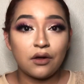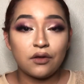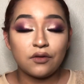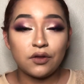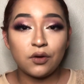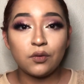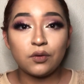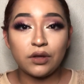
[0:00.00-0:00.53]
The
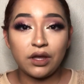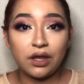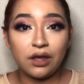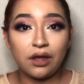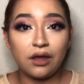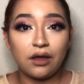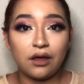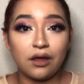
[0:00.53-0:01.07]

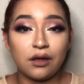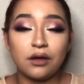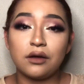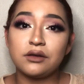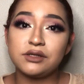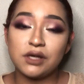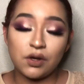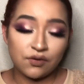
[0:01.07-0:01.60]
only
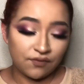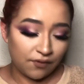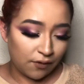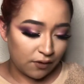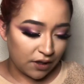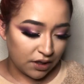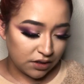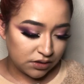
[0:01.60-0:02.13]
downfall
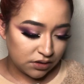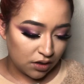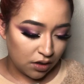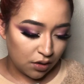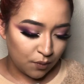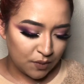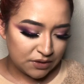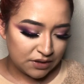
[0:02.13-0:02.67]
I saw
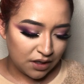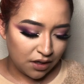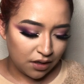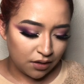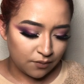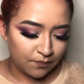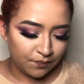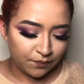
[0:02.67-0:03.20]
was
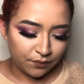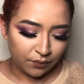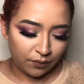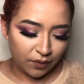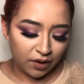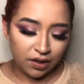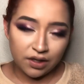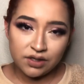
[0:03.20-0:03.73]
that
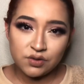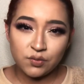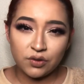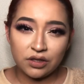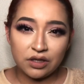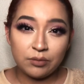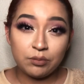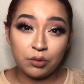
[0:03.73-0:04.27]
it's
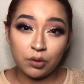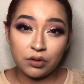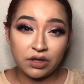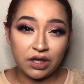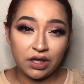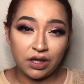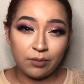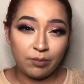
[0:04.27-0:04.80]
really
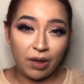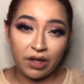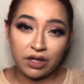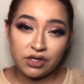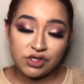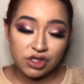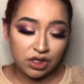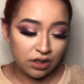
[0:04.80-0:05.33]
bulky
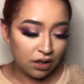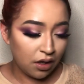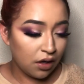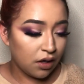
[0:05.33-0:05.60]
packaging.